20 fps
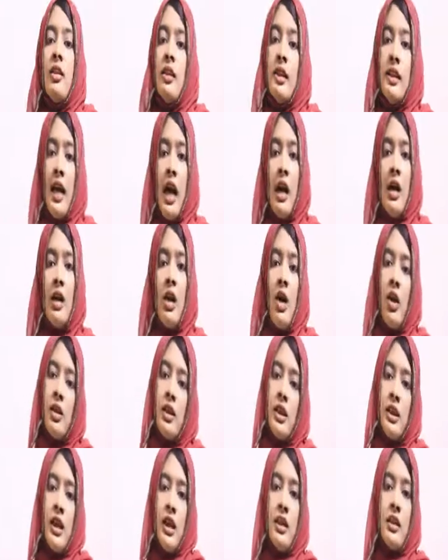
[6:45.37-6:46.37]
On
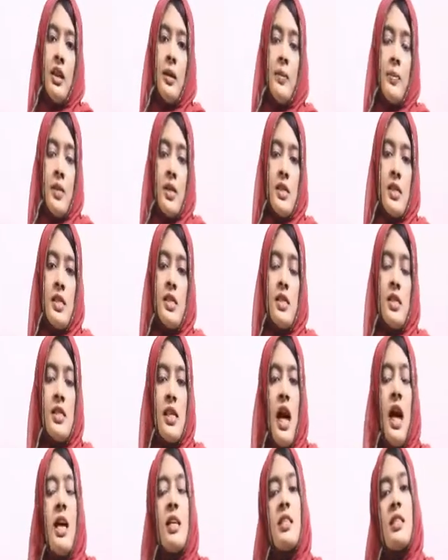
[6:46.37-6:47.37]
the tongue they present
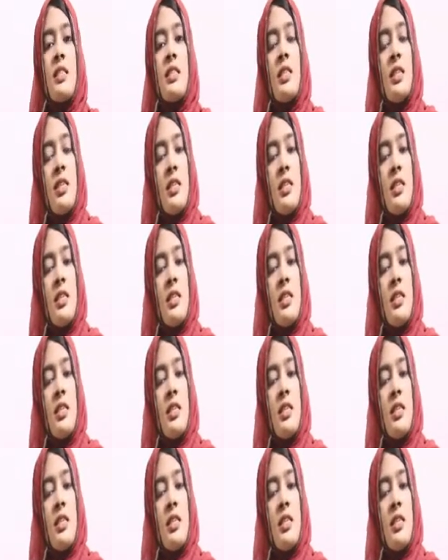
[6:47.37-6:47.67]
as